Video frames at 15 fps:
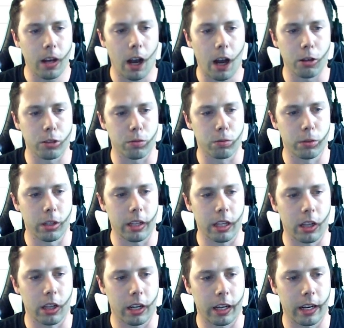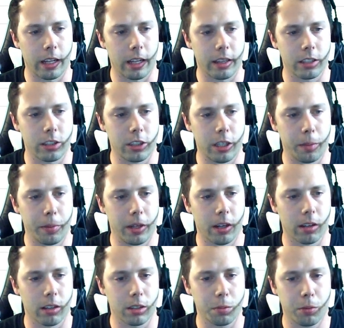I was really looking at this Jeep
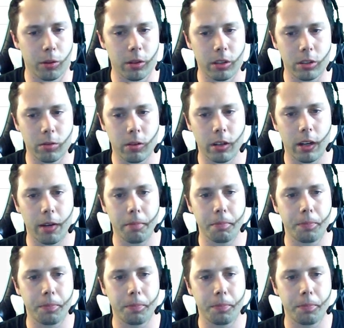here. Let's pull this one up.